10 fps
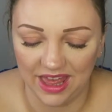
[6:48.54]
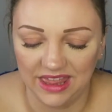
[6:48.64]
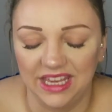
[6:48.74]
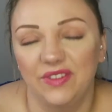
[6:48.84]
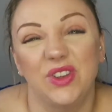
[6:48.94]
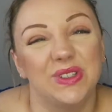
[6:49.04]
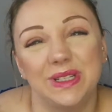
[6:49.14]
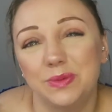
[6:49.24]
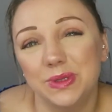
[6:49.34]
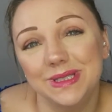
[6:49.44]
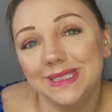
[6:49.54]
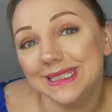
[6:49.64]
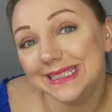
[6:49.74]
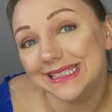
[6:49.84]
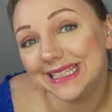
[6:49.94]
think I've used it once.
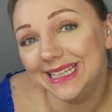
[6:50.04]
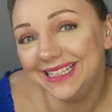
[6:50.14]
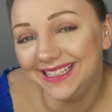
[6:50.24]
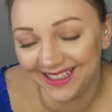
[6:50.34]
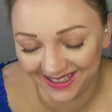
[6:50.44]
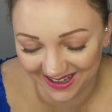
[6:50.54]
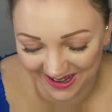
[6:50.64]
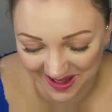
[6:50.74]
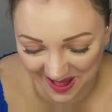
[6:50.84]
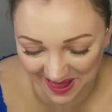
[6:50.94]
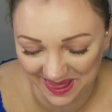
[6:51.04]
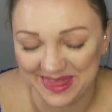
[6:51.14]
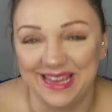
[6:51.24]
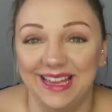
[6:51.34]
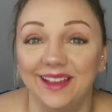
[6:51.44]
I
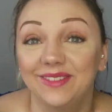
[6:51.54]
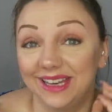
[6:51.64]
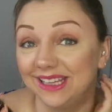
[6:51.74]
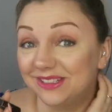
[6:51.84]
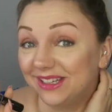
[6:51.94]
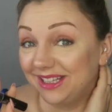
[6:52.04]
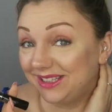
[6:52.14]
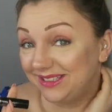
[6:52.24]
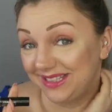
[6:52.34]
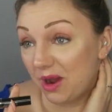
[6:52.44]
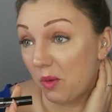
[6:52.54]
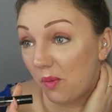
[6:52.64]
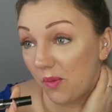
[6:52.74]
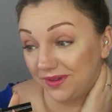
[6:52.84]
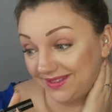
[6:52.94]
think I've literally used it
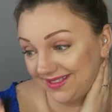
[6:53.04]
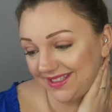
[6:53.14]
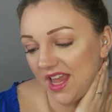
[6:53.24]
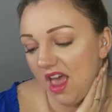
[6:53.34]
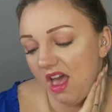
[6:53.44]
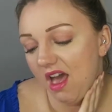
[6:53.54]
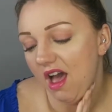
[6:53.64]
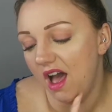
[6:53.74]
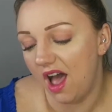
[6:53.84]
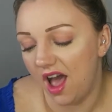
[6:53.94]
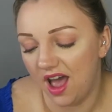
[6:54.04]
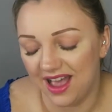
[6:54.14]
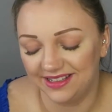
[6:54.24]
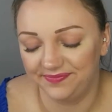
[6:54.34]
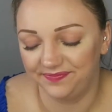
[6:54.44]
once.
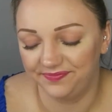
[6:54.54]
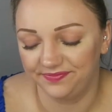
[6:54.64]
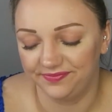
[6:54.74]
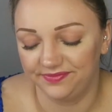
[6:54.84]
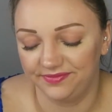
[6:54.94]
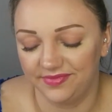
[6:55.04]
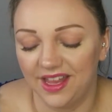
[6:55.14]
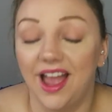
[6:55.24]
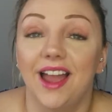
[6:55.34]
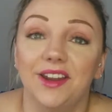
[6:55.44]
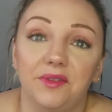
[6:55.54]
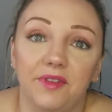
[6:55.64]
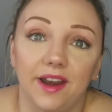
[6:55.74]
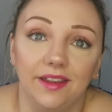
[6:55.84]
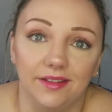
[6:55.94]
I don't
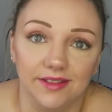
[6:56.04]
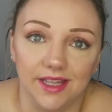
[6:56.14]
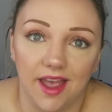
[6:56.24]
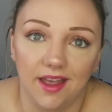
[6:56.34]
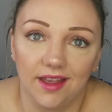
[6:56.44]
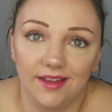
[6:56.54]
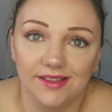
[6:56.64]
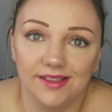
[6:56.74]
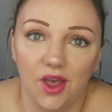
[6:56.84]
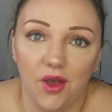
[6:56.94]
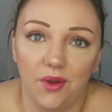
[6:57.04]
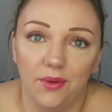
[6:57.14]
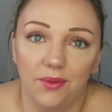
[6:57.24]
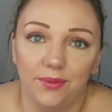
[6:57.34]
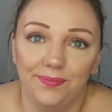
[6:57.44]
really use it.
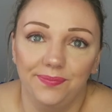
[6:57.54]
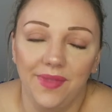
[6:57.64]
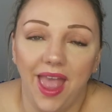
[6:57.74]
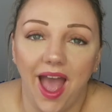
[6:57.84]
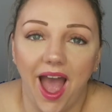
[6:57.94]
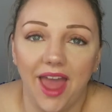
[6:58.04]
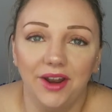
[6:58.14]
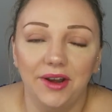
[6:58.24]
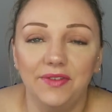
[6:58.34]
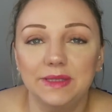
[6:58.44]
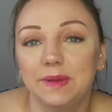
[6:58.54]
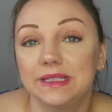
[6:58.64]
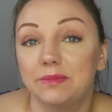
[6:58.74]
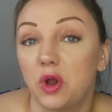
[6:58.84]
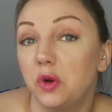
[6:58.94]
So I don't know if it's
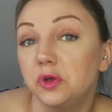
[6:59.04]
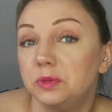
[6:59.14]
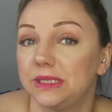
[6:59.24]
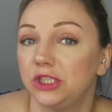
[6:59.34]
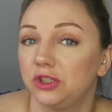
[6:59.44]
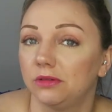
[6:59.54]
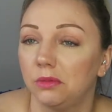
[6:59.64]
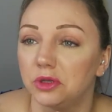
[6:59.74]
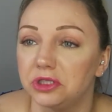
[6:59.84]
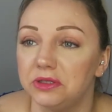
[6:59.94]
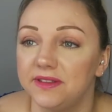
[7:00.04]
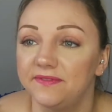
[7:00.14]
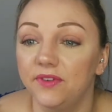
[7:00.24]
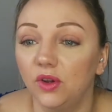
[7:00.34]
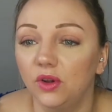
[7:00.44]
because I'm not 100% sure on what to use it
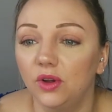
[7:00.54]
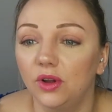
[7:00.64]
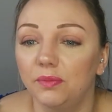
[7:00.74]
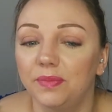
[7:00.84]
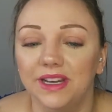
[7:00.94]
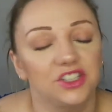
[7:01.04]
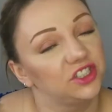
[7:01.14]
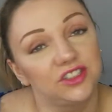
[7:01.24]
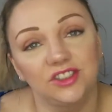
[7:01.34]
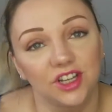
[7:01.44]
for, but I just